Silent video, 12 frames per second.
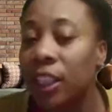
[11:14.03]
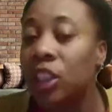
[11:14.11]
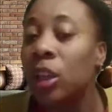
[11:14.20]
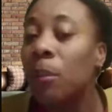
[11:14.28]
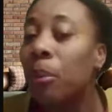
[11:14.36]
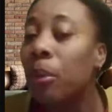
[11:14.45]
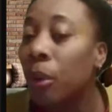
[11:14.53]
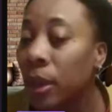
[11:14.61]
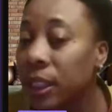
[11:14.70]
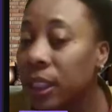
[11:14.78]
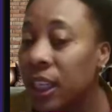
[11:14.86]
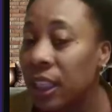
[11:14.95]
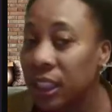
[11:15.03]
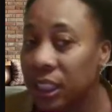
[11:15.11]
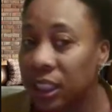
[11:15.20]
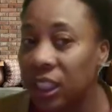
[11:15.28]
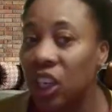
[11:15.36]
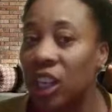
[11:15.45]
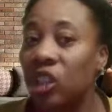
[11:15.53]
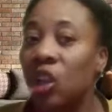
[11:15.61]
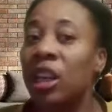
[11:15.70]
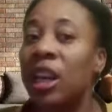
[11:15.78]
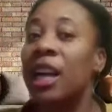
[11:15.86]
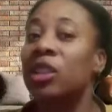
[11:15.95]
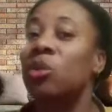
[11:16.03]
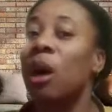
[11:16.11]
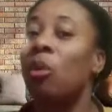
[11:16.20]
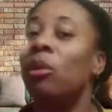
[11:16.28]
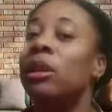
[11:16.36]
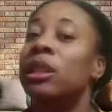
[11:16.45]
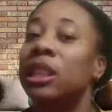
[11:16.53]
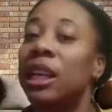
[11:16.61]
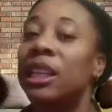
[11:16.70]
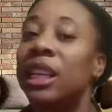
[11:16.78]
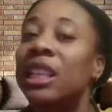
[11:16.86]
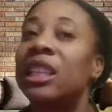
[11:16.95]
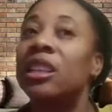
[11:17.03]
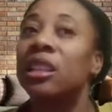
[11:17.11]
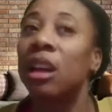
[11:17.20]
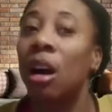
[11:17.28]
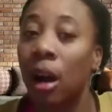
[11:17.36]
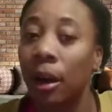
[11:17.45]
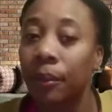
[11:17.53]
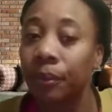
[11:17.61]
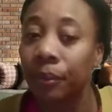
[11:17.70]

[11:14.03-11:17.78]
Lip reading: It supports in decision. So that's what we'll say datas are.